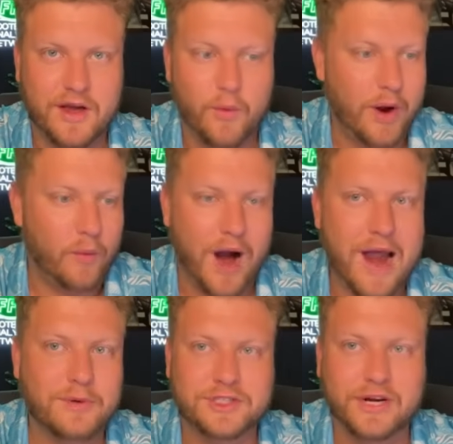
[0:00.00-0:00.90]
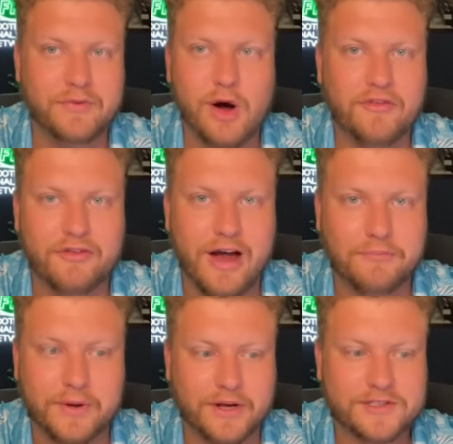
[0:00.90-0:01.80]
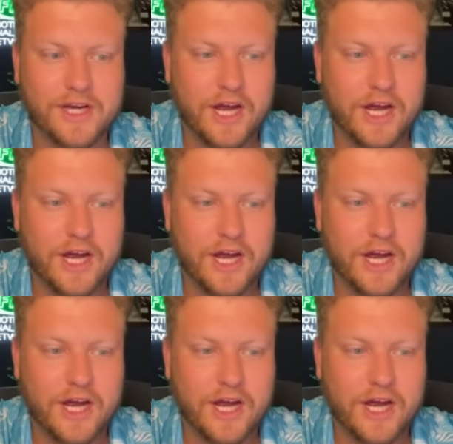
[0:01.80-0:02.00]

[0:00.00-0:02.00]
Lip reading: Went wide receiver all 5 picks.